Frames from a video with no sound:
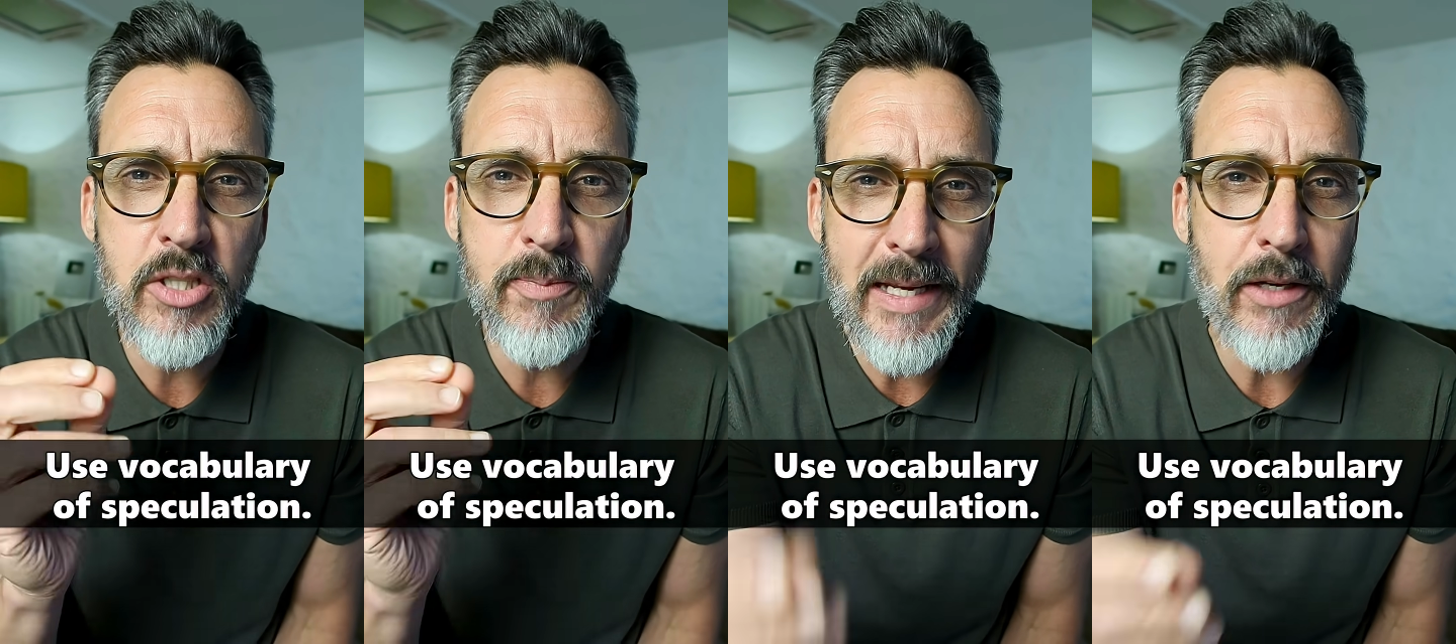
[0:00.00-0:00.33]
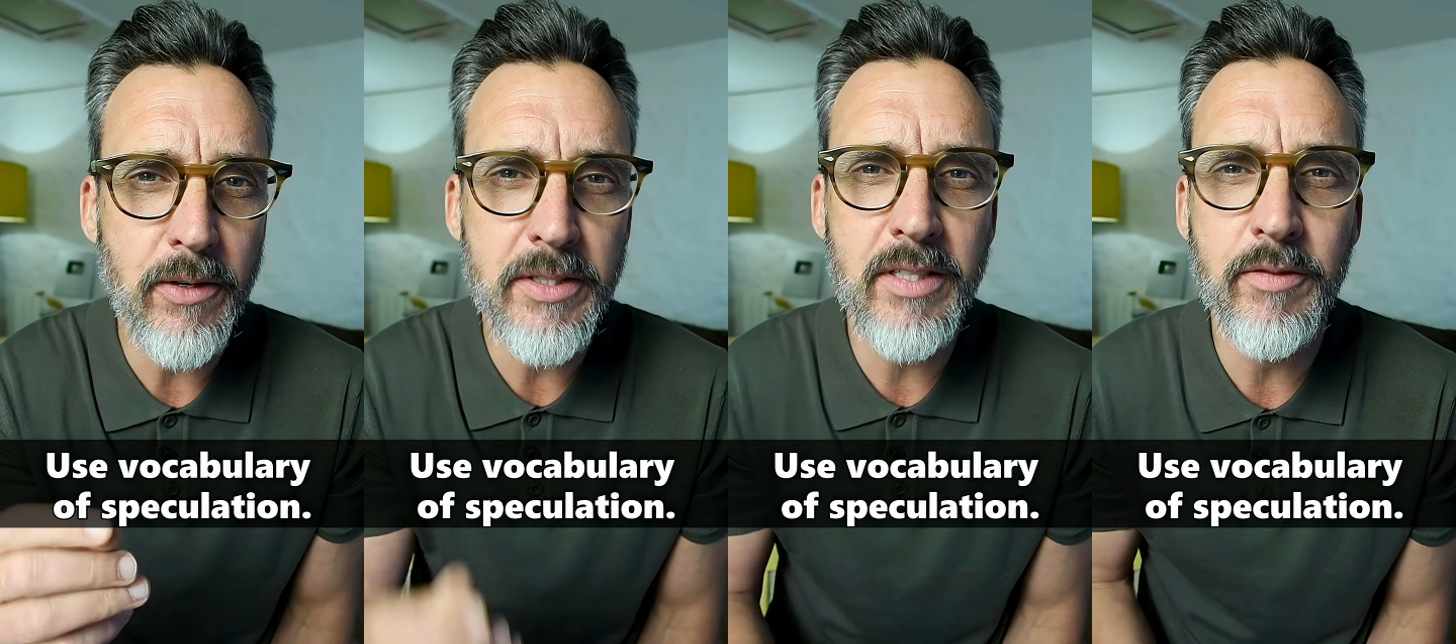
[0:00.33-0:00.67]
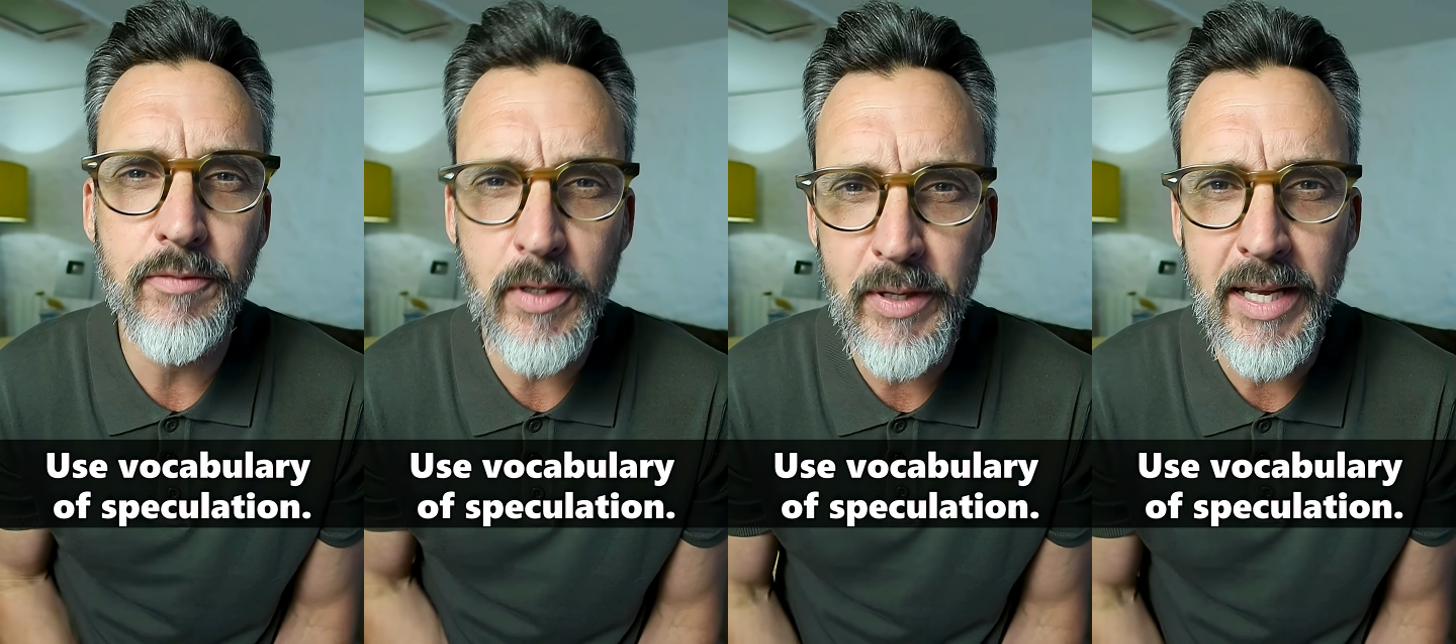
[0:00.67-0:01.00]
speculative
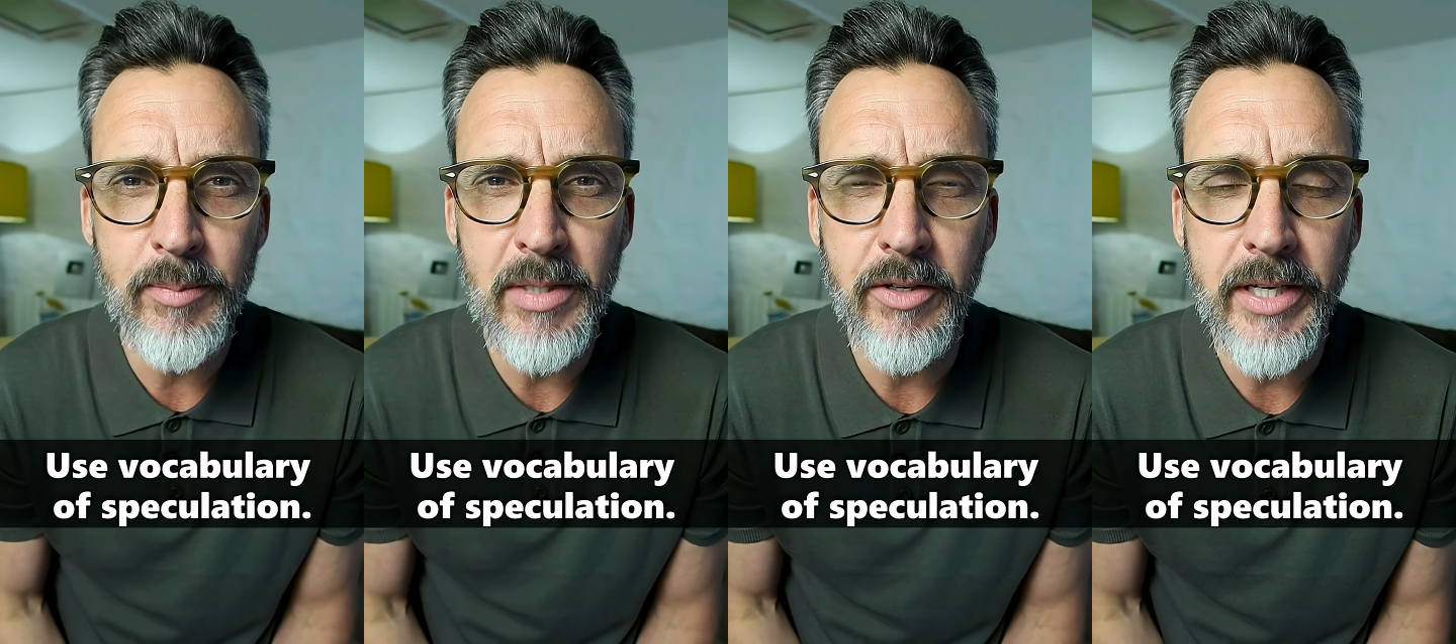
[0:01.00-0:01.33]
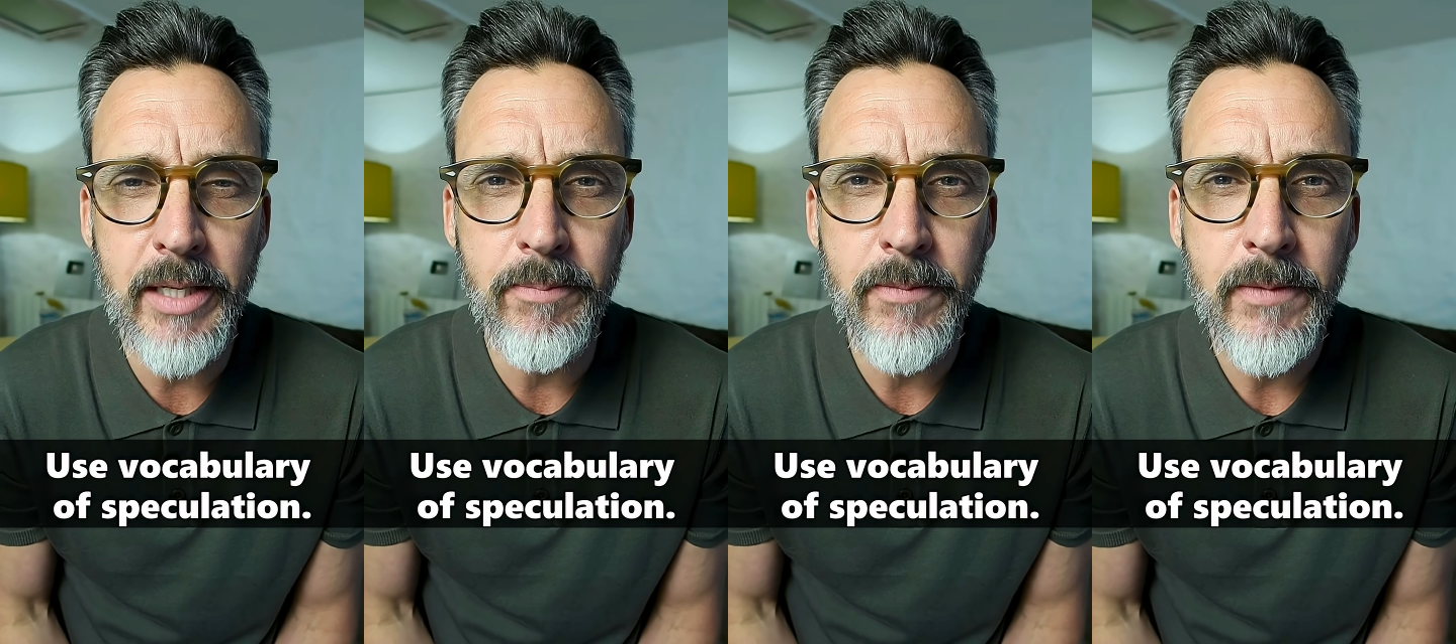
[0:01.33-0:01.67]
vocabulary.